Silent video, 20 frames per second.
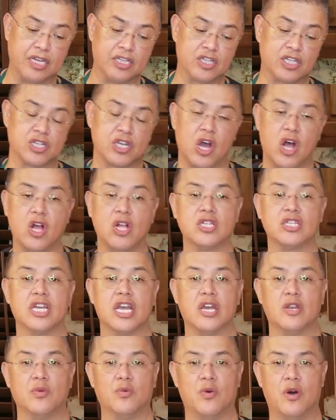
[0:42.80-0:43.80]
salt
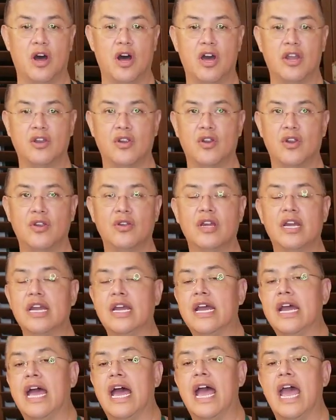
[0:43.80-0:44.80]
and water
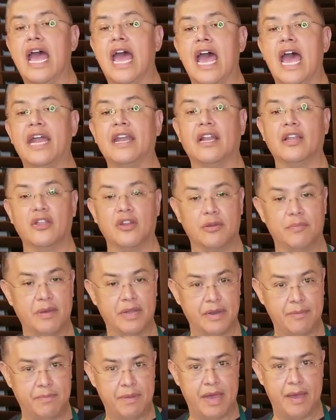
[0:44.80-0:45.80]
and a little bit
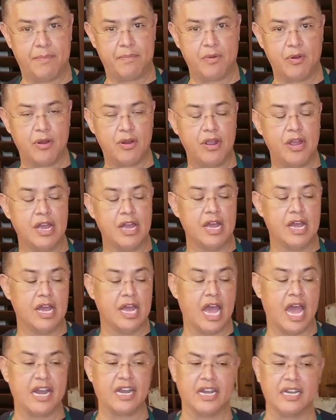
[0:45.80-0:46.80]
of pepper
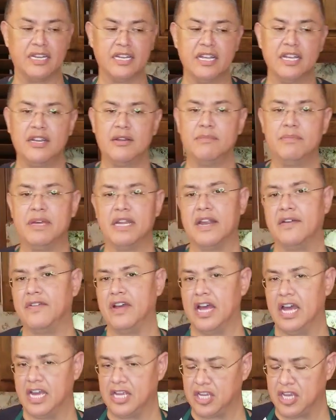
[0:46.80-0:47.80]
and a little bit of
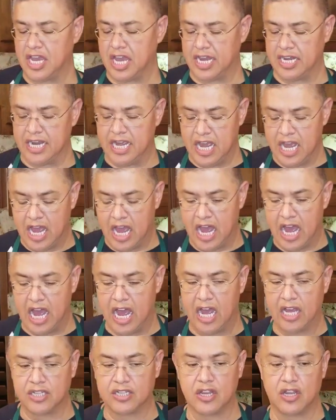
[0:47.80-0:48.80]

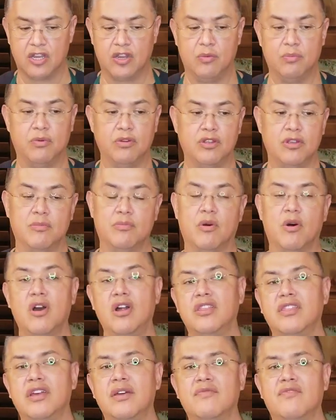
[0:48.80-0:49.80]
onion. So you boil
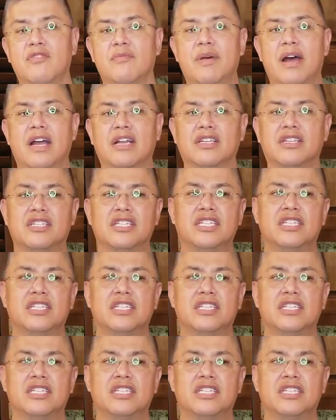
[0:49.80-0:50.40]
them for about